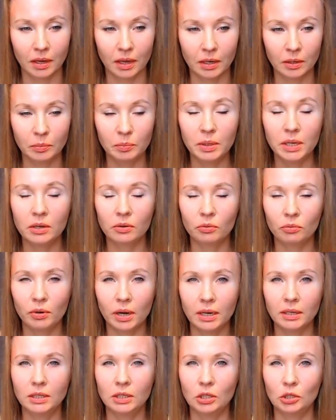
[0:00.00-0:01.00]
and be
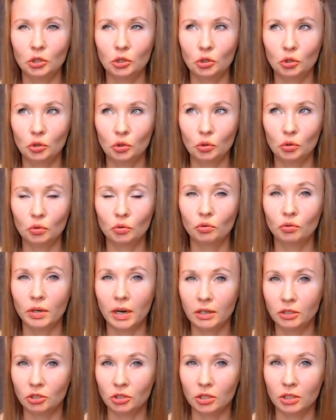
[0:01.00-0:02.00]
ready to
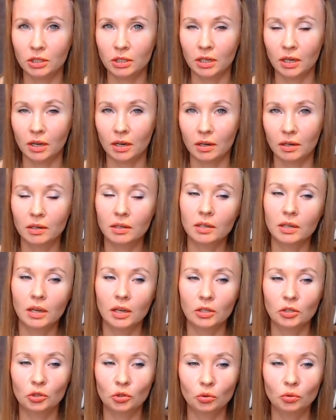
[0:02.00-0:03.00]
register
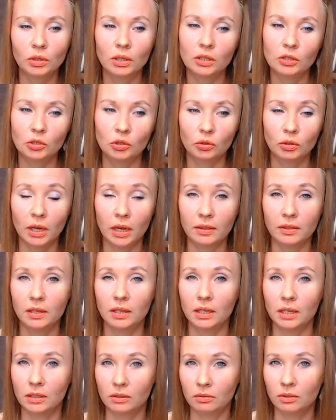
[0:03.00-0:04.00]
as soon as you get
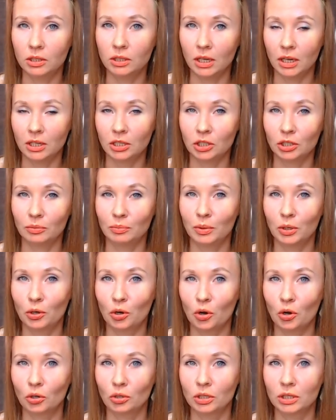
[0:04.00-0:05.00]
the invitation
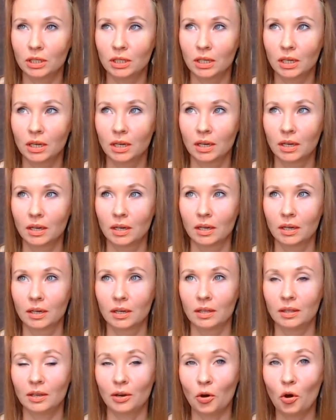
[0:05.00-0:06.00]
because
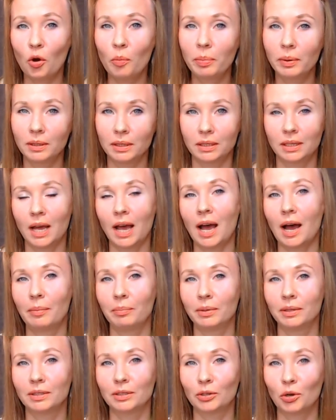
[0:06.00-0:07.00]
the opening
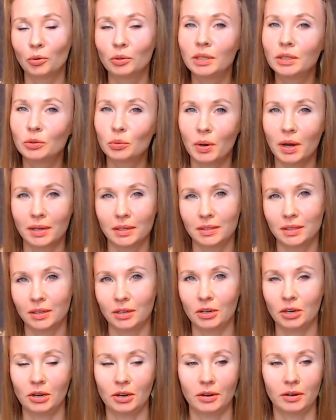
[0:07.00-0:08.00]
happens only twice
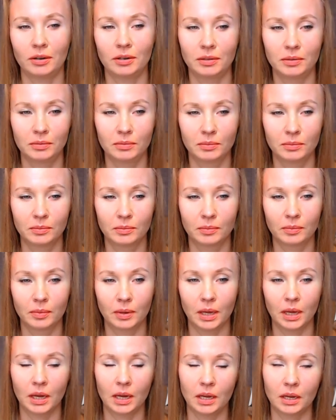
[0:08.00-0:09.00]
a year
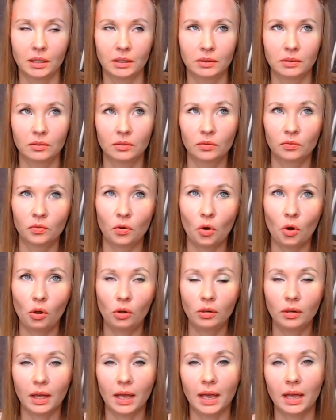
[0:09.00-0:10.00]
in
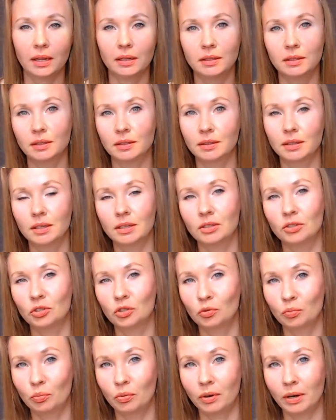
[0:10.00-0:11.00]
fall and in
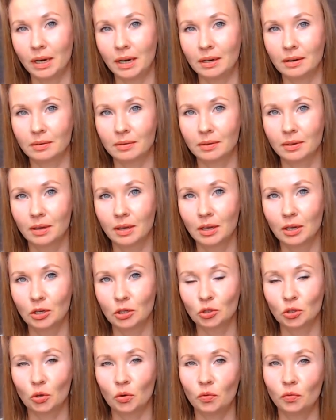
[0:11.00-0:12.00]
spring
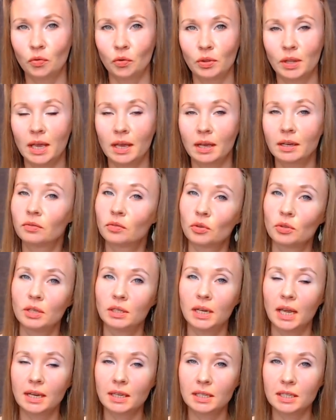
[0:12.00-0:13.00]
so for, for
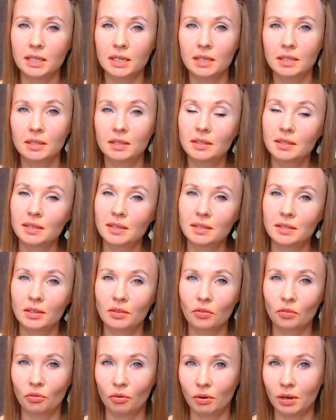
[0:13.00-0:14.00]
the next season
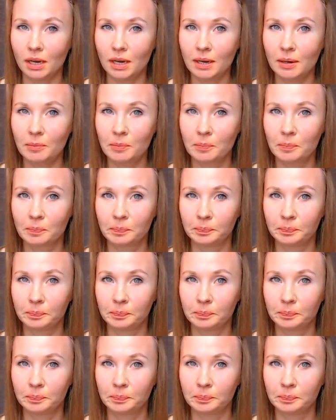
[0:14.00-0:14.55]
season 3